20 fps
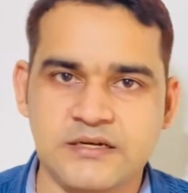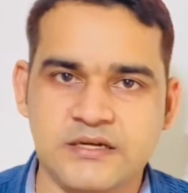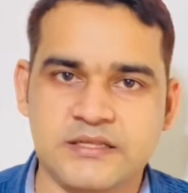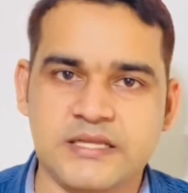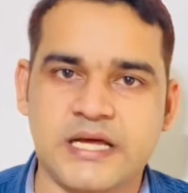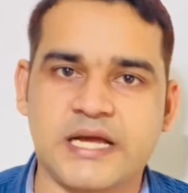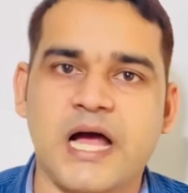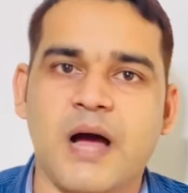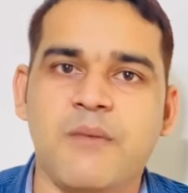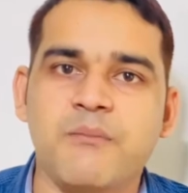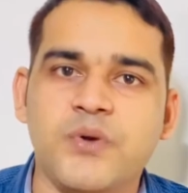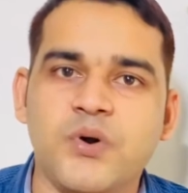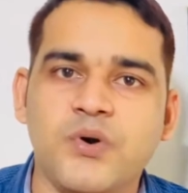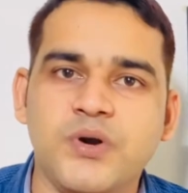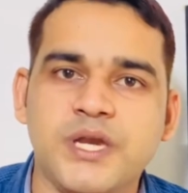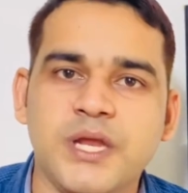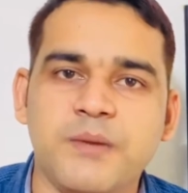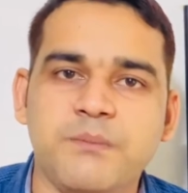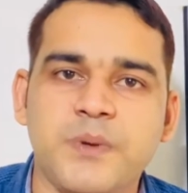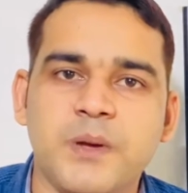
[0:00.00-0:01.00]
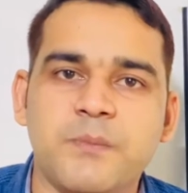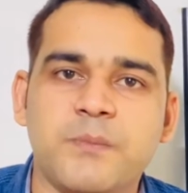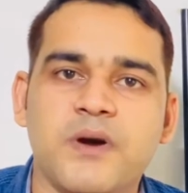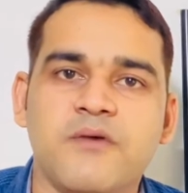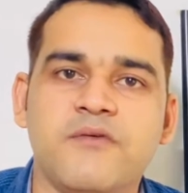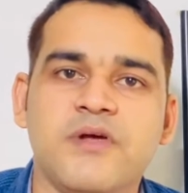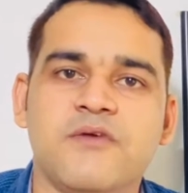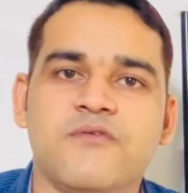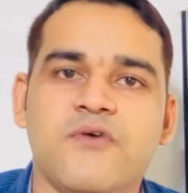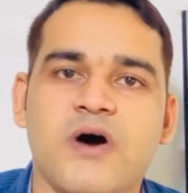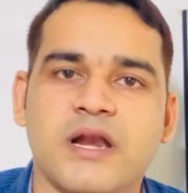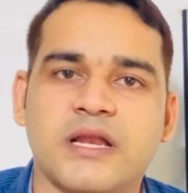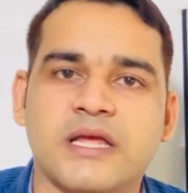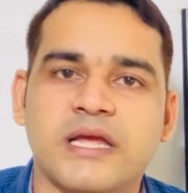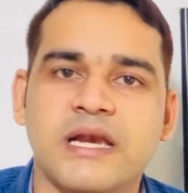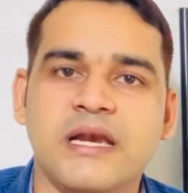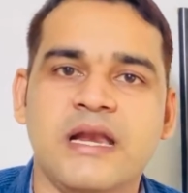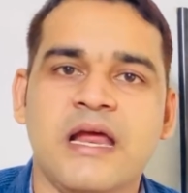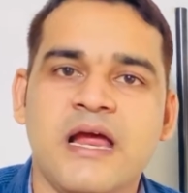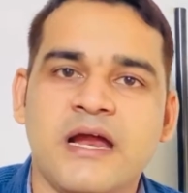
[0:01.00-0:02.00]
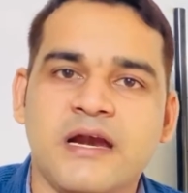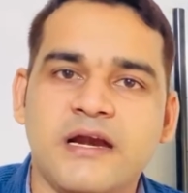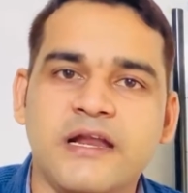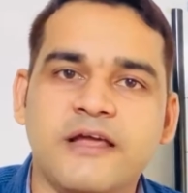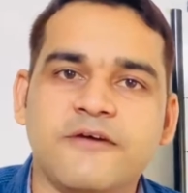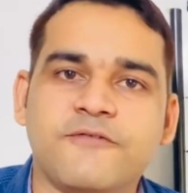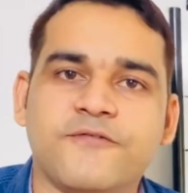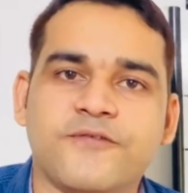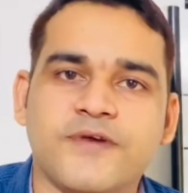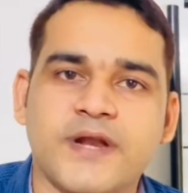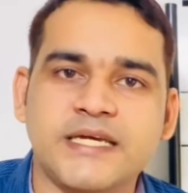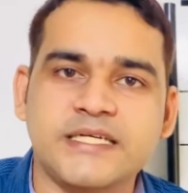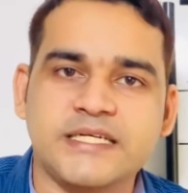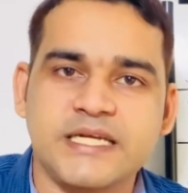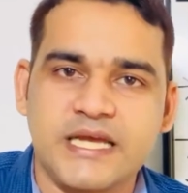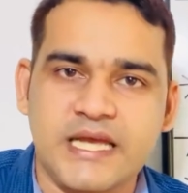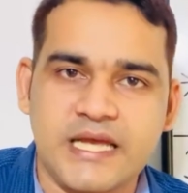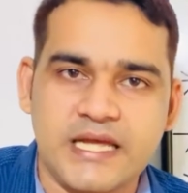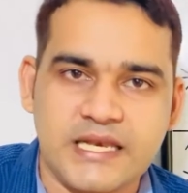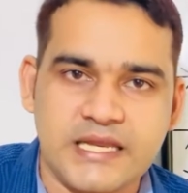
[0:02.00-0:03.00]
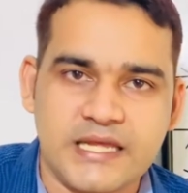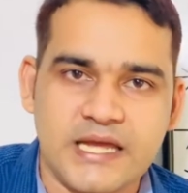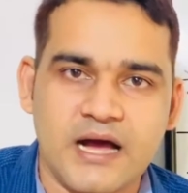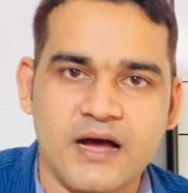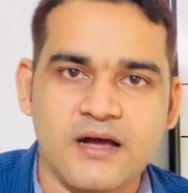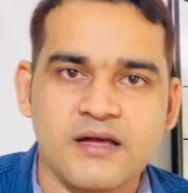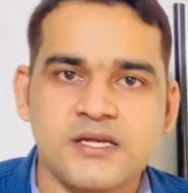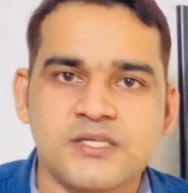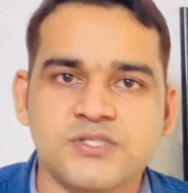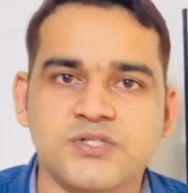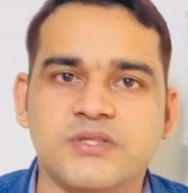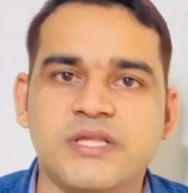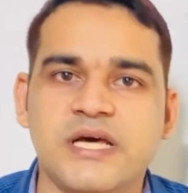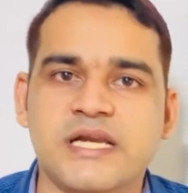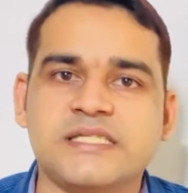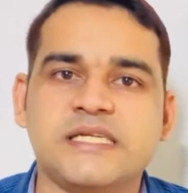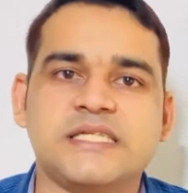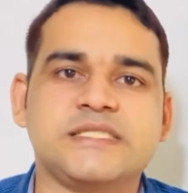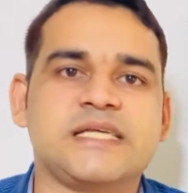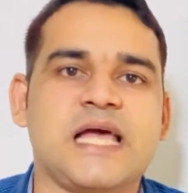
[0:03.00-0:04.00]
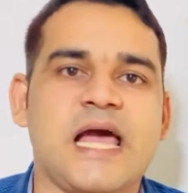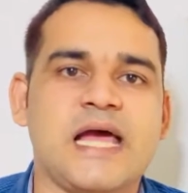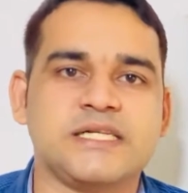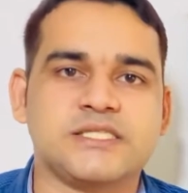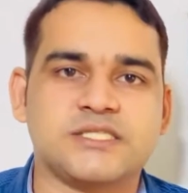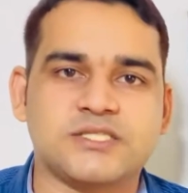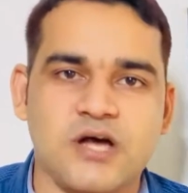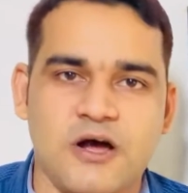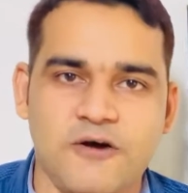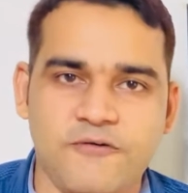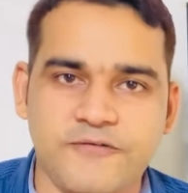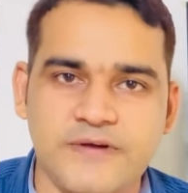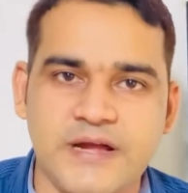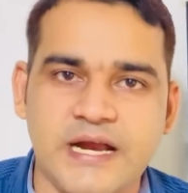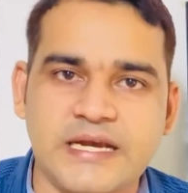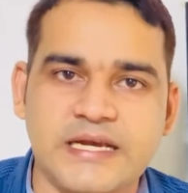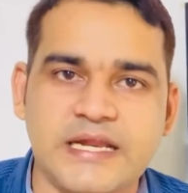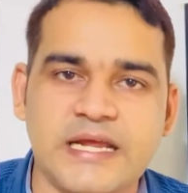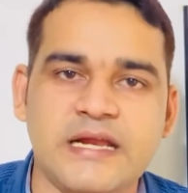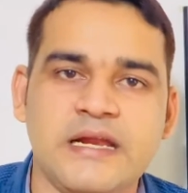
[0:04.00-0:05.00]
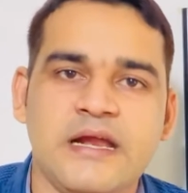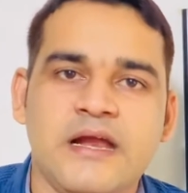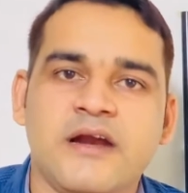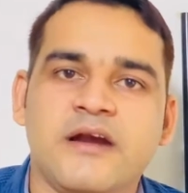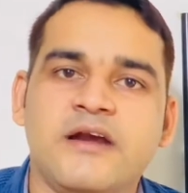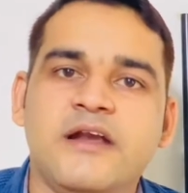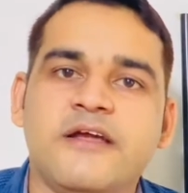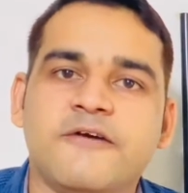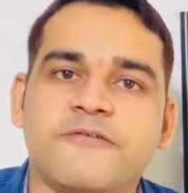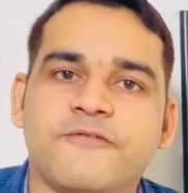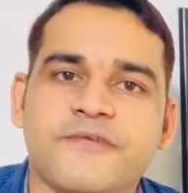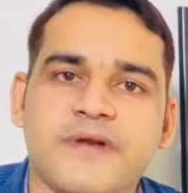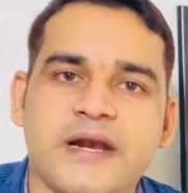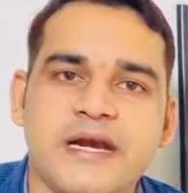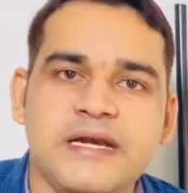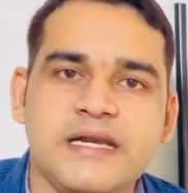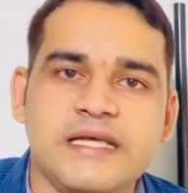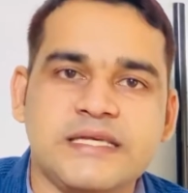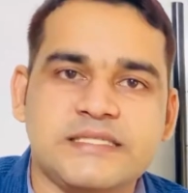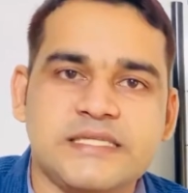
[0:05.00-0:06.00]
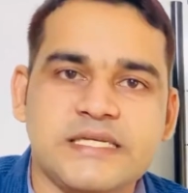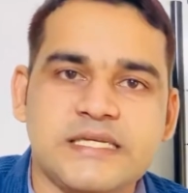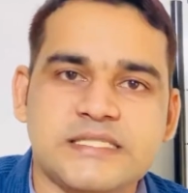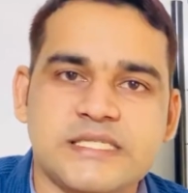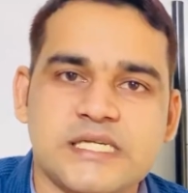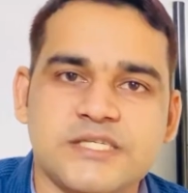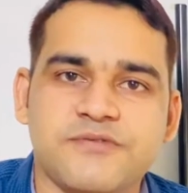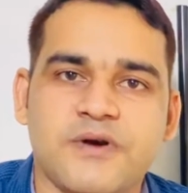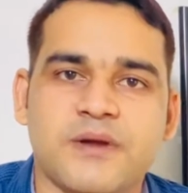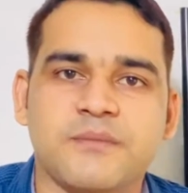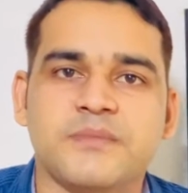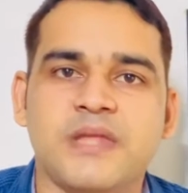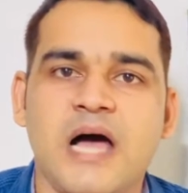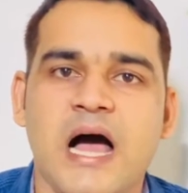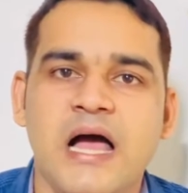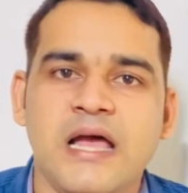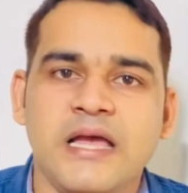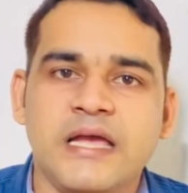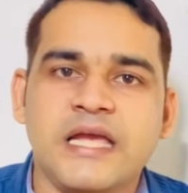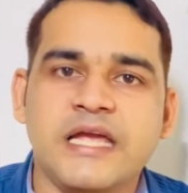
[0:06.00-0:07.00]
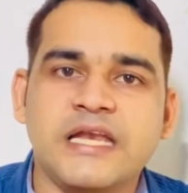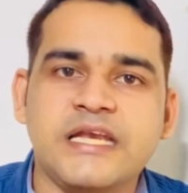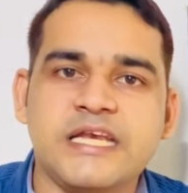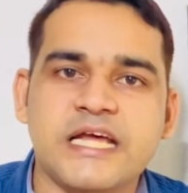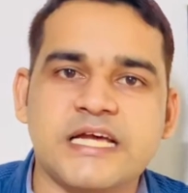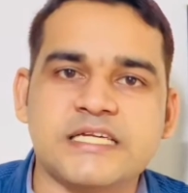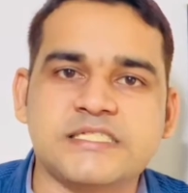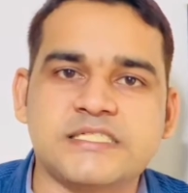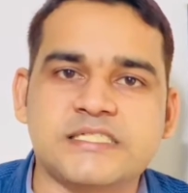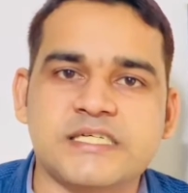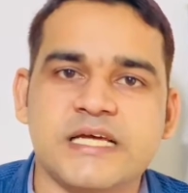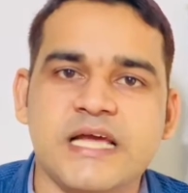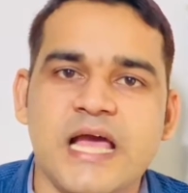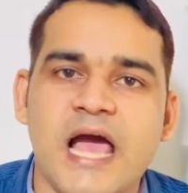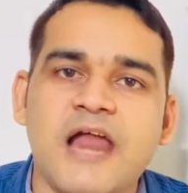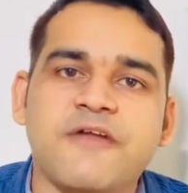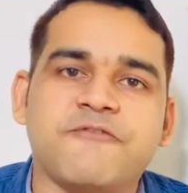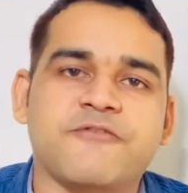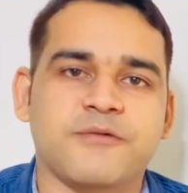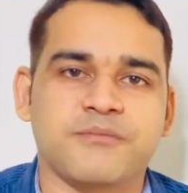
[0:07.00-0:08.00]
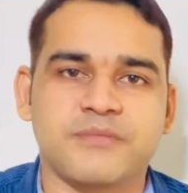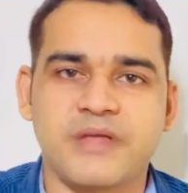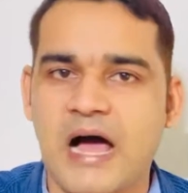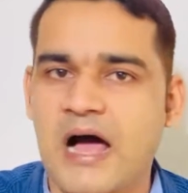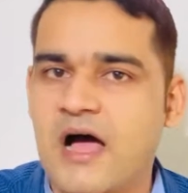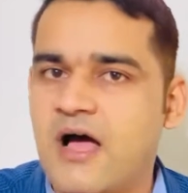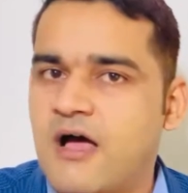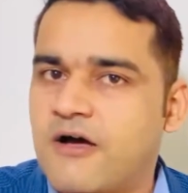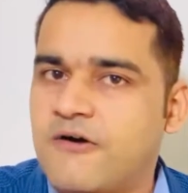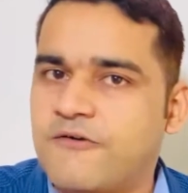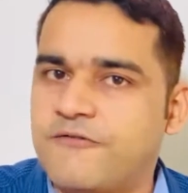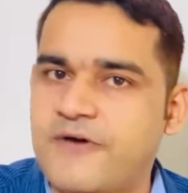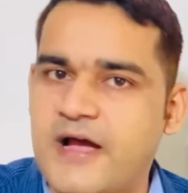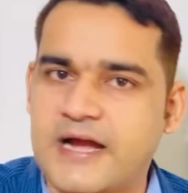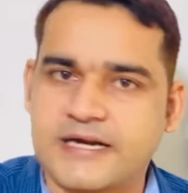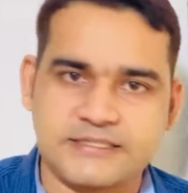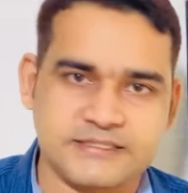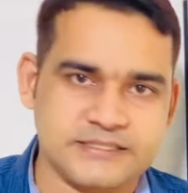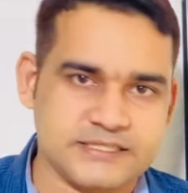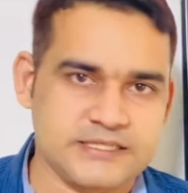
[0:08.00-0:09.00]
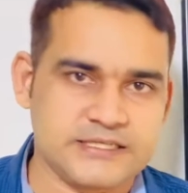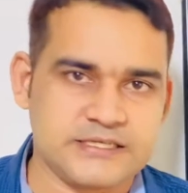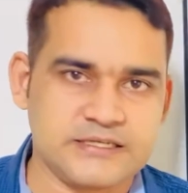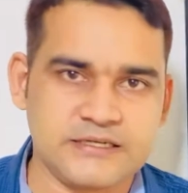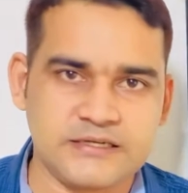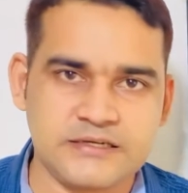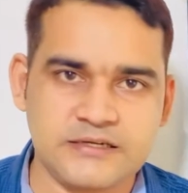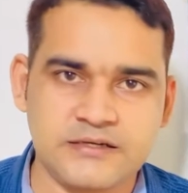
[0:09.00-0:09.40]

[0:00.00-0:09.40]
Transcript: The community people will work in different area. So, there is a chance of getting different diseases from the industry and from the factory.